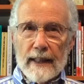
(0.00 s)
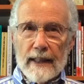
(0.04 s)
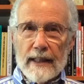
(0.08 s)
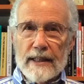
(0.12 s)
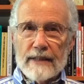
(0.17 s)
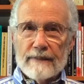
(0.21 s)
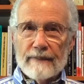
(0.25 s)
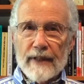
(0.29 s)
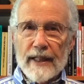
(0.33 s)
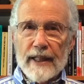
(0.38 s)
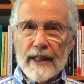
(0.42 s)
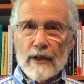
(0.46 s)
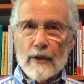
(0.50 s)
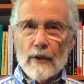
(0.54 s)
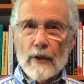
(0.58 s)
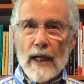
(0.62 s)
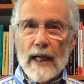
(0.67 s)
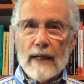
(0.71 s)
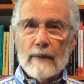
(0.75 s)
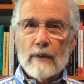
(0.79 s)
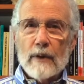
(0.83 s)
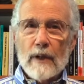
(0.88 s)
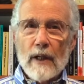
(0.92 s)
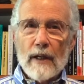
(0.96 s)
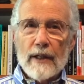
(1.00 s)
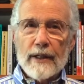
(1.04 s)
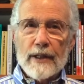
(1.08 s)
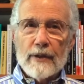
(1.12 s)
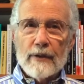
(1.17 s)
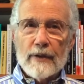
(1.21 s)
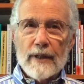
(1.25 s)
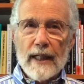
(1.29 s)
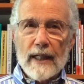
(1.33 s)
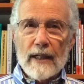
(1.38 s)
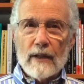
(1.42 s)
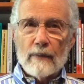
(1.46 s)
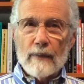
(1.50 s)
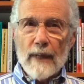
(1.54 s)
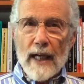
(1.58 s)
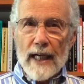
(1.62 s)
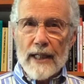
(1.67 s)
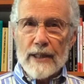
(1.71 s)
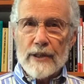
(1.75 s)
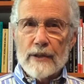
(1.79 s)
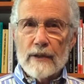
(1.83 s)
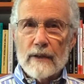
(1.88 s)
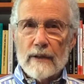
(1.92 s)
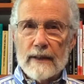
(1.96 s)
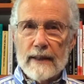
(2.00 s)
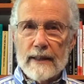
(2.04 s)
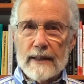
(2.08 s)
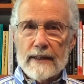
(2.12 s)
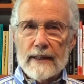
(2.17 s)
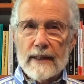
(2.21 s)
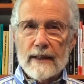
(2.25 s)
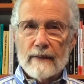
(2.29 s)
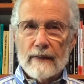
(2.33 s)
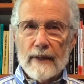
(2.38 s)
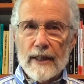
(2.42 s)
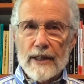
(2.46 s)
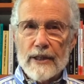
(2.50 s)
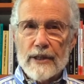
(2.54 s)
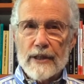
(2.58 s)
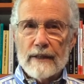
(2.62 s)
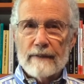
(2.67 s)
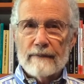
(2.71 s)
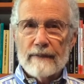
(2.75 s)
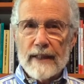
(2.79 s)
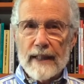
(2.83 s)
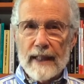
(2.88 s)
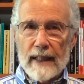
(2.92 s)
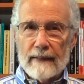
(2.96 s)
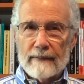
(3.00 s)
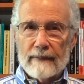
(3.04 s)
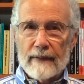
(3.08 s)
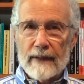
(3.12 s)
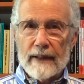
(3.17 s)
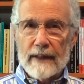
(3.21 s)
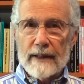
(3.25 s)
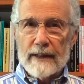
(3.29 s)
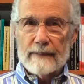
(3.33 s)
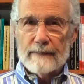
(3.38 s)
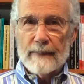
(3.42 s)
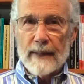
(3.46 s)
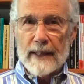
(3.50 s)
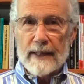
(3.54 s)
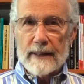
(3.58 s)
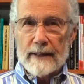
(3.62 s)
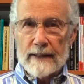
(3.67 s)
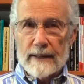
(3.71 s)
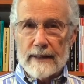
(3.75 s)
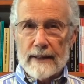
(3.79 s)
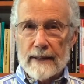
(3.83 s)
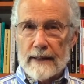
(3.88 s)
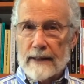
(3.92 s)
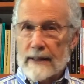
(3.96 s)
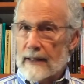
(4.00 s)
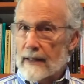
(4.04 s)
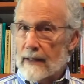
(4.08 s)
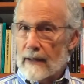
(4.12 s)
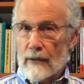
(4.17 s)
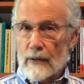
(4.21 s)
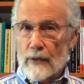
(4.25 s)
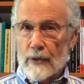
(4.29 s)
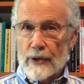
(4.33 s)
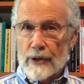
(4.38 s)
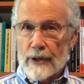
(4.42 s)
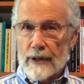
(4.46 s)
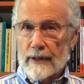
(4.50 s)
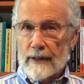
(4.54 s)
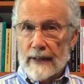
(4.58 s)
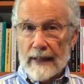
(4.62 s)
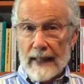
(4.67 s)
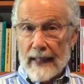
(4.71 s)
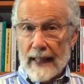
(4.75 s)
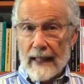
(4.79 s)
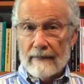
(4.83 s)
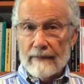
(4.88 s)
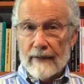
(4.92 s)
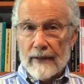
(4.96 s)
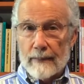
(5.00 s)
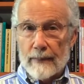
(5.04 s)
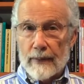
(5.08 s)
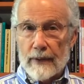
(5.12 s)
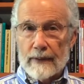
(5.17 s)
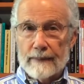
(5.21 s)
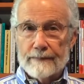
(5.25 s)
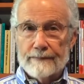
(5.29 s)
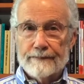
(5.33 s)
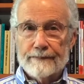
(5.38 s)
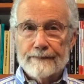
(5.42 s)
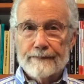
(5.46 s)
In this video, I will argue that a rational consideration of the evidence makes this conclusion inevitable.